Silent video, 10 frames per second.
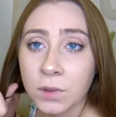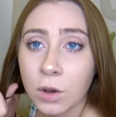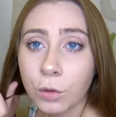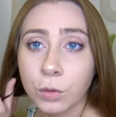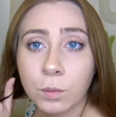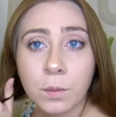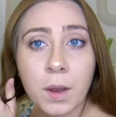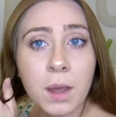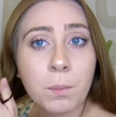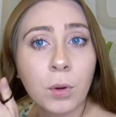go through
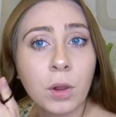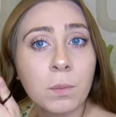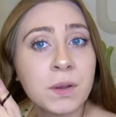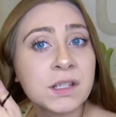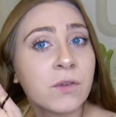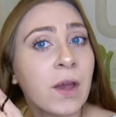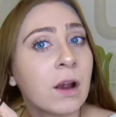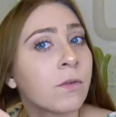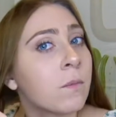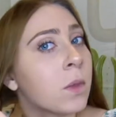it, pull a piece of
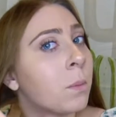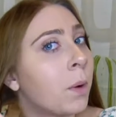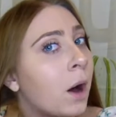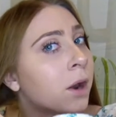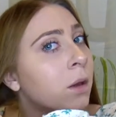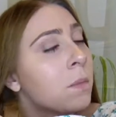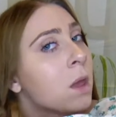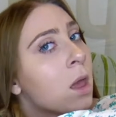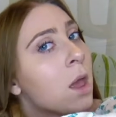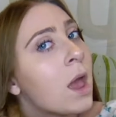hair from the bottom,
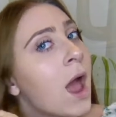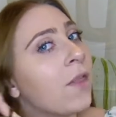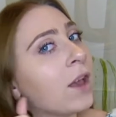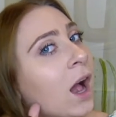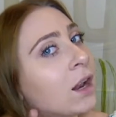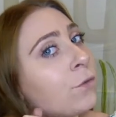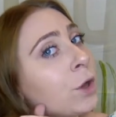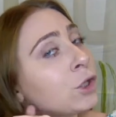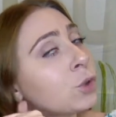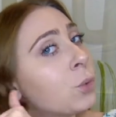and then kind of
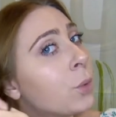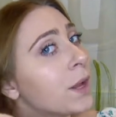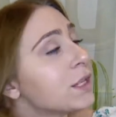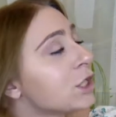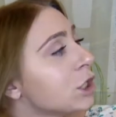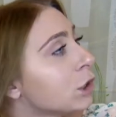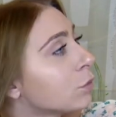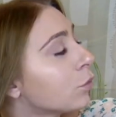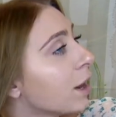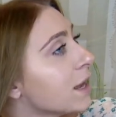like twist
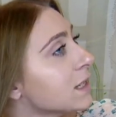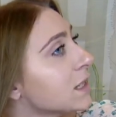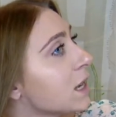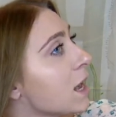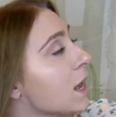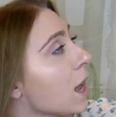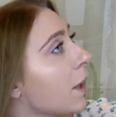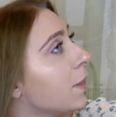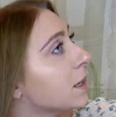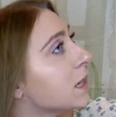your wrist
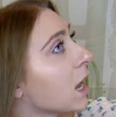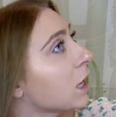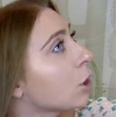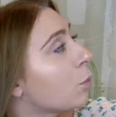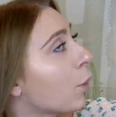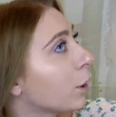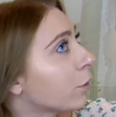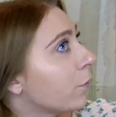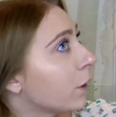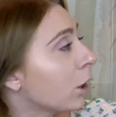and then take your
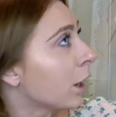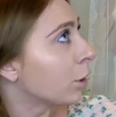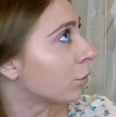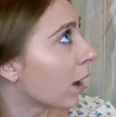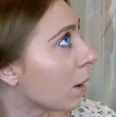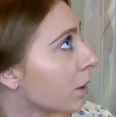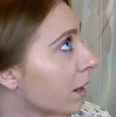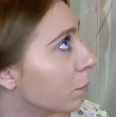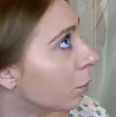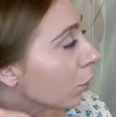pointer finger and grab
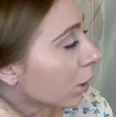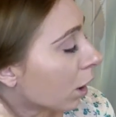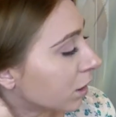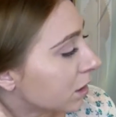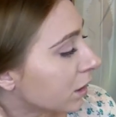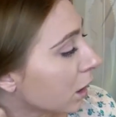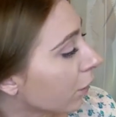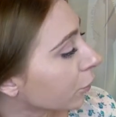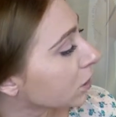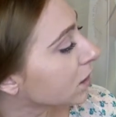it and pull it onto the
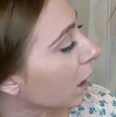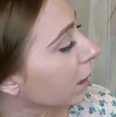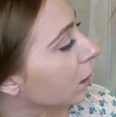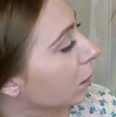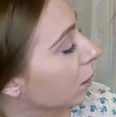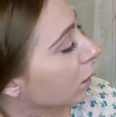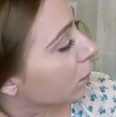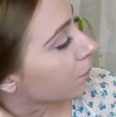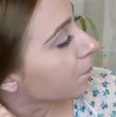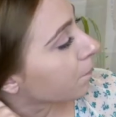other side.
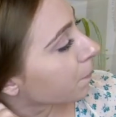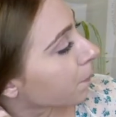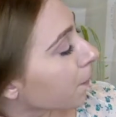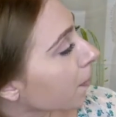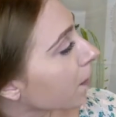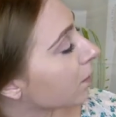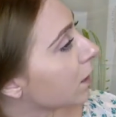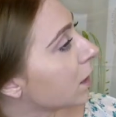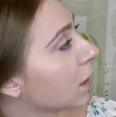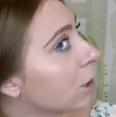And
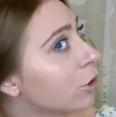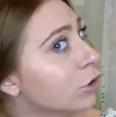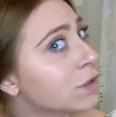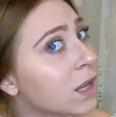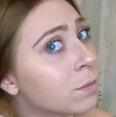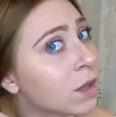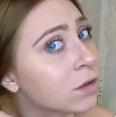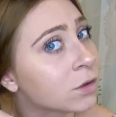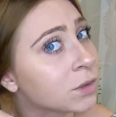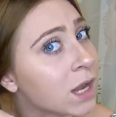then again, you're going to do the same
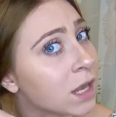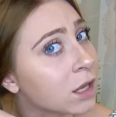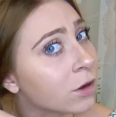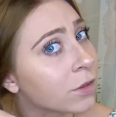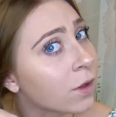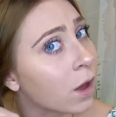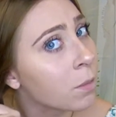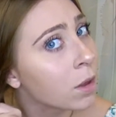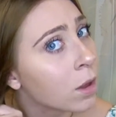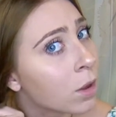thing. So, take your
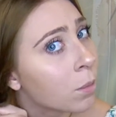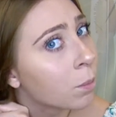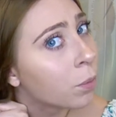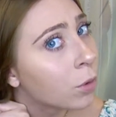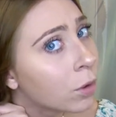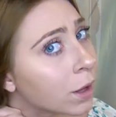thumb, pull